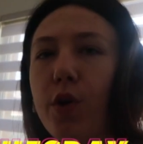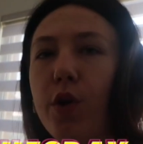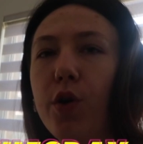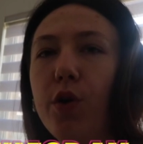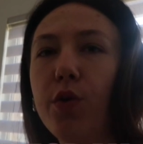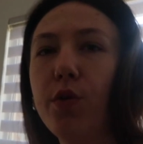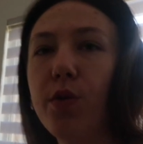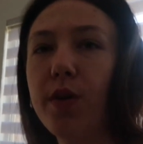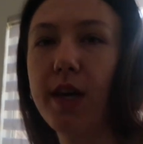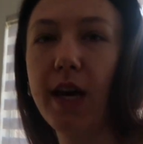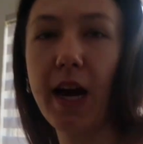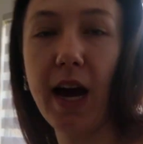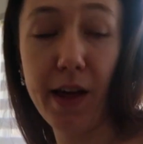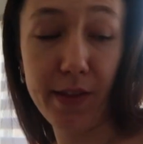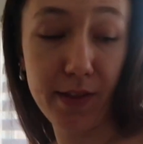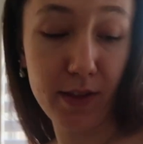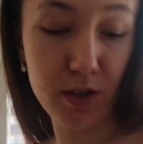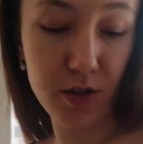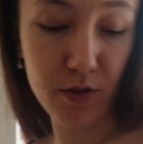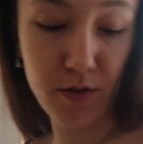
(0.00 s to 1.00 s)
who
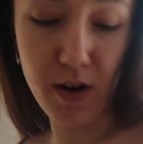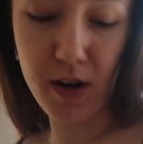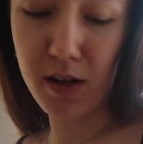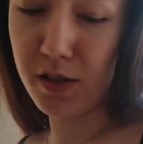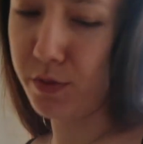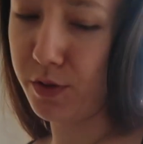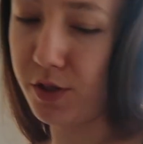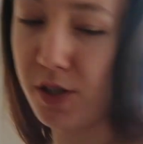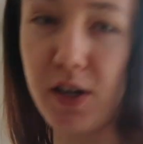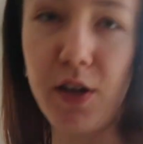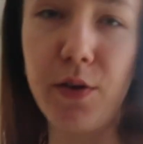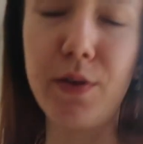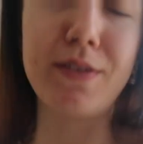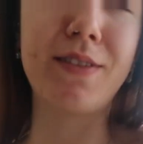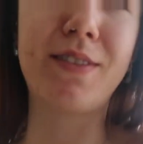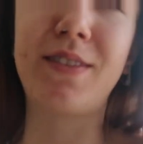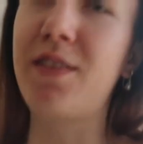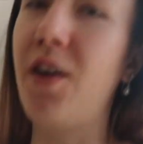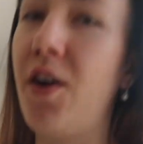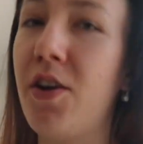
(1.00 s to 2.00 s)
catheterize, which I know is
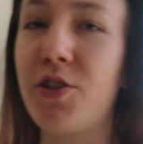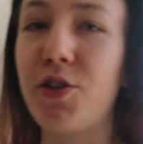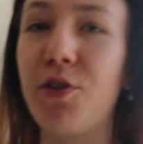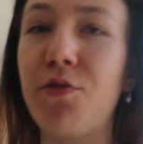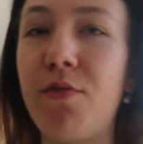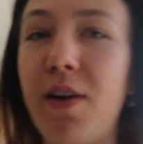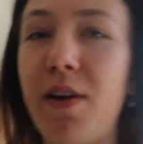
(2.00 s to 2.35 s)
such a